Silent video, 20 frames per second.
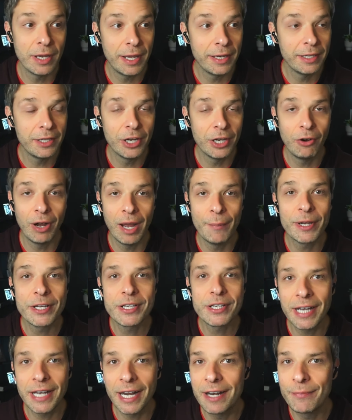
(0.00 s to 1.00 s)
know, I'm
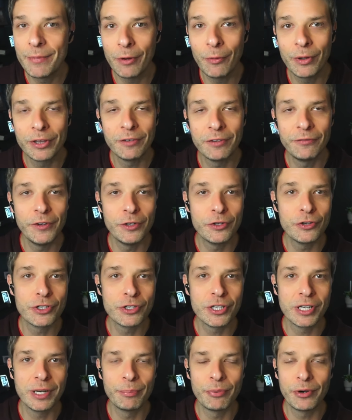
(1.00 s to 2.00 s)
excited about what the future is
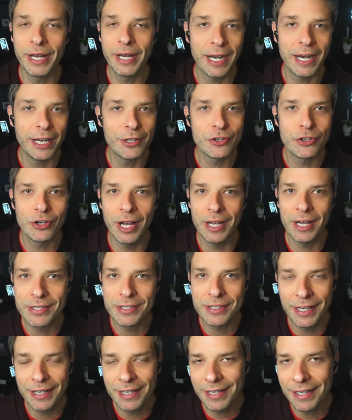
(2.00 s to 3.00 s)
going to bring, and I trust
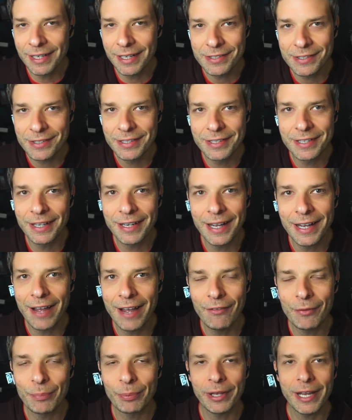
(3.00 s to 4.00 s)
that he is going to
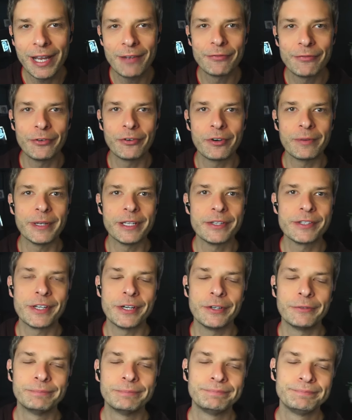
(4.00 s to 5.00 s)
have a plan for me.
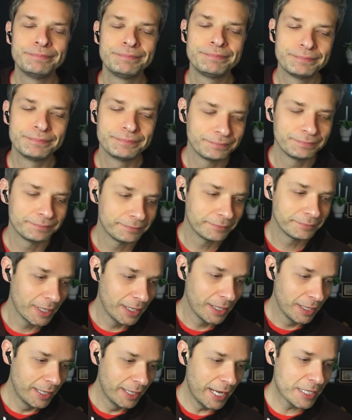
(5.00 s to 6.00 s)
So yeah,
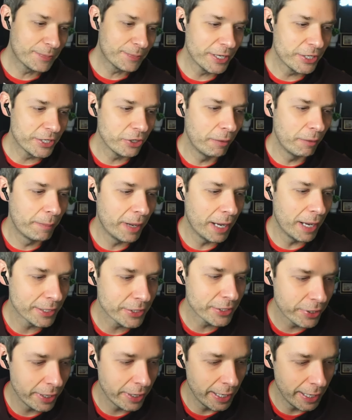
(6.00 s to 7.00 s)
that's my soapbox,
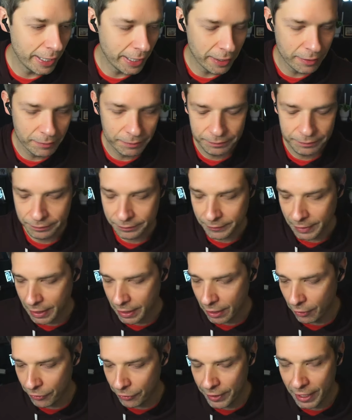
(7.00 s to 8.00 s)
Craig. And you
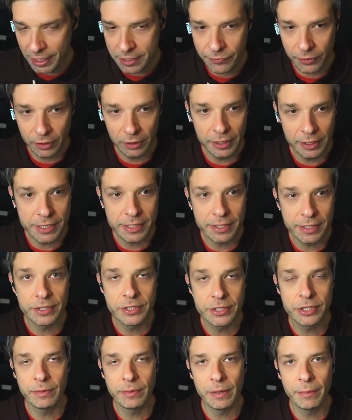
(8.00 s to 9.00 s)
know, thanks for listening
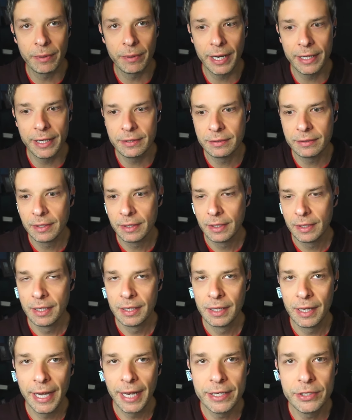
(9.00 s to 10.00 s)
to me, but I
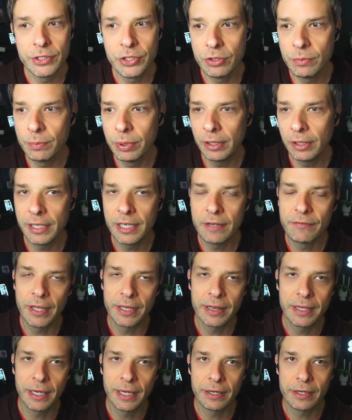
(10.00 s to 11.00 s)
do believe
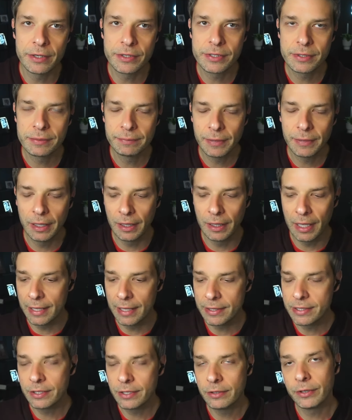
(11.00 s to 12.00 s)
that there's a
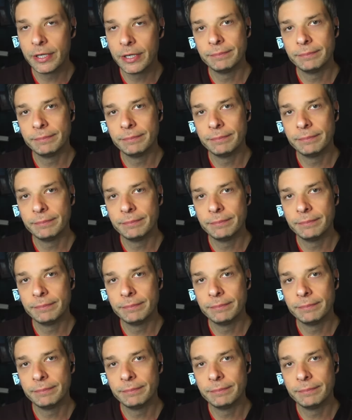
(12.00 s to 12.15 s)
lot to it.